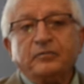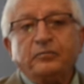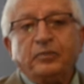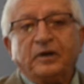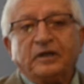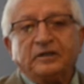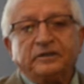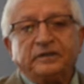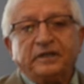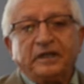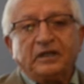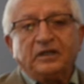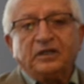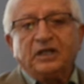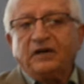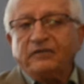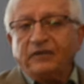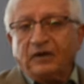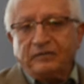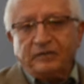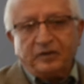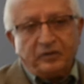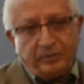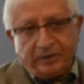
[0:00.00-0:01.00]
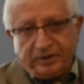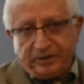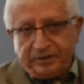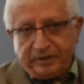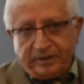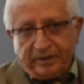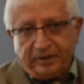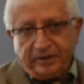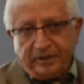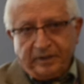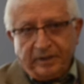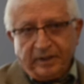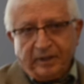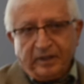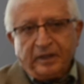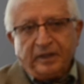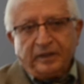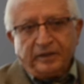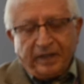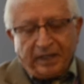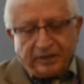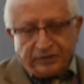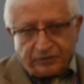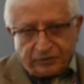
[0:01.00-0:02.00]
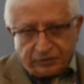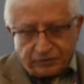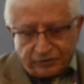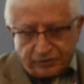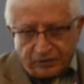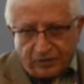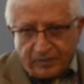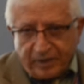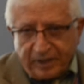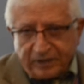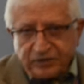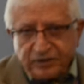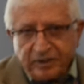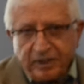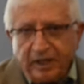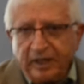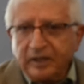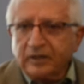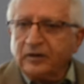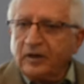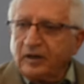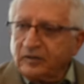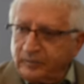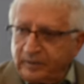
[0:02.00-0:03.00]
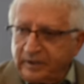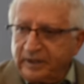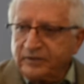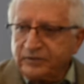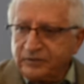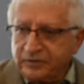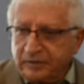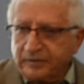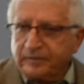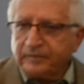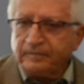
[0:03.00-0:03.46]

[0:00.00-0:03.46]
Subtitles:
but their love of liberty. Thank you so much, and God bless you.